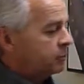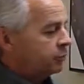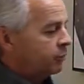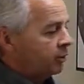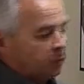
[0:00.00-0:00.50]

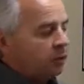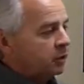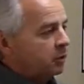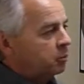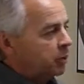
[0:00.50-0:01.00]
So we don't
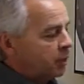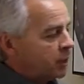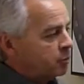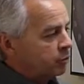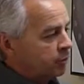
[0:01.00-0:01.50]
need to put a
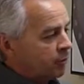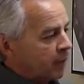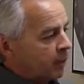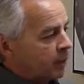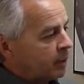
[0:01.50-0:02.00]
life preserver on
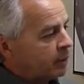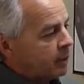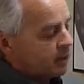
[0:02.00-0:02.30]
that one.